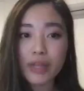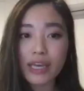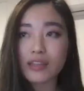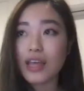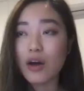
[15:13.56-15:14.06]

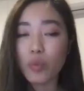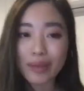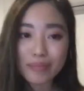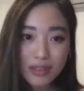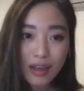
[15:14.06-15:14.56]
like our
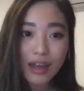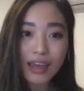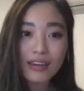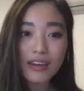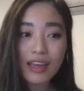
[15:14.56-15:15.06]

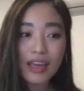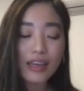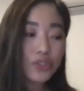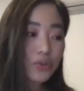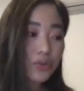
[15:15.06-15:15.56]
website
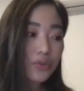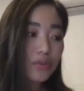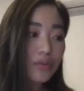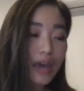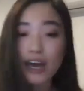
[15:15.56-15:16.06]

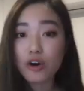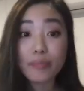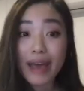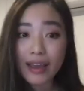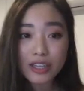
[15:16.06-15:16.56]
to our
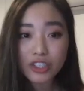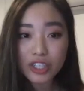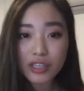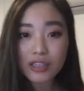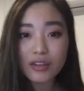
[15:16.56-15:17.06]

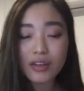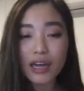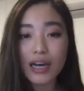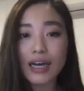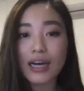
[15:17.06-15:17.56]
packaging,
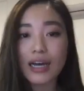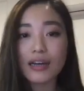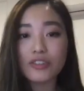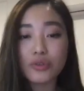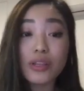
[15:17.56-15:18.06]

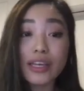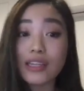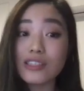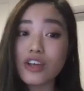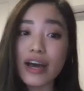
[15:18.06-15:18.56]
to like
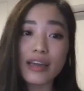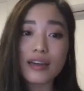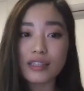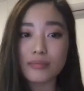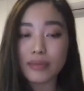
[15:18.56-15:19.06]
the entire
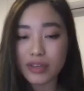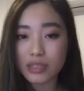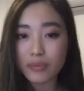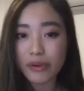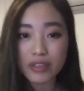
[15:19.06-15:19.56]
customer
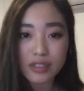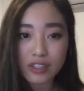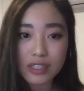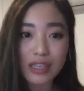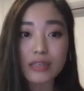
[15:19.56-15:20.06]
experience
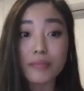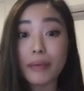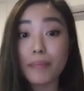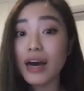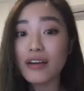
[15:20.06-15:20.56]
just needs to be
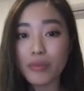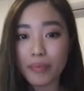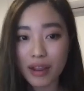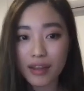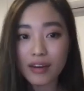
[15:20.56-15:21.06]
a part of the
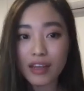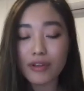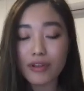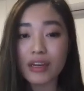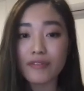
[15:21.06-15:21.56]
brand.
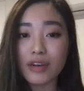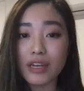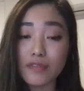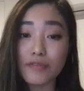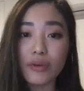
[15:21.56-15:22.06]
Everything
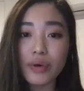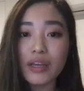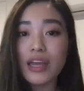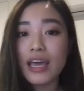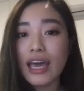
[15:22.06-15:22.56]
needs to follow
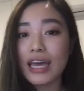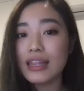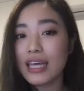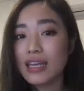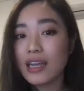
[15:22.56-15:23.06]
it. And
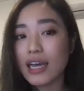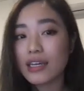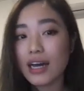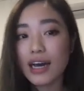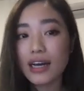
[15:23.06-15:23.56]
then like
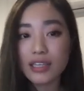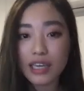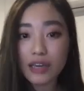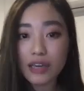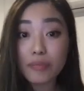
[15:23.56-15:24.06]

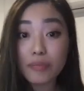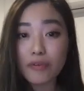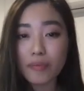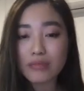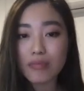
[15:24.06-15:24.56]
Yi with
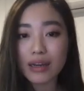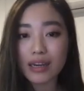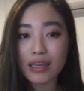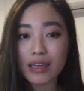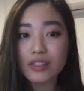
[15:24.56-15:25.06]
performance
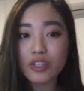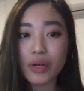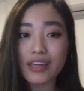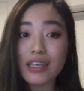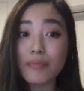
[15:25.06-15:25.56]
marketing. So
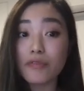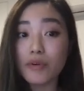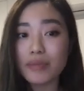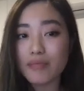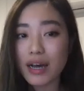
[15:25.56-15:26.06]
when I say
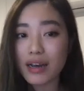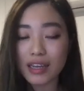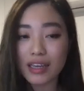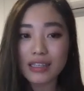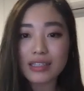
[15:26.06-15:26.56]
performance
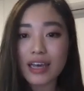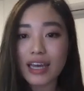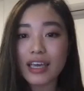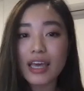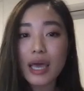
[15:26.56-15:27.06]
marketing, it's
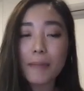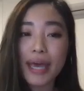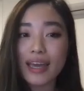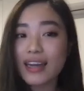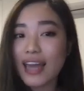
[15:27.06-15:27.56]
like
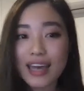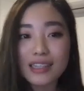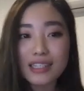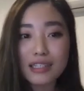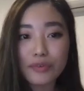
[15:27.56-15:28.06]
paid
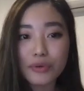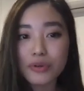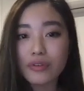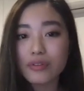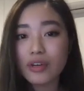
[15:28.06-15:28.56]
ads
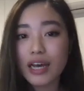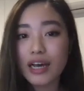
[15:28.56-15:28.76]
for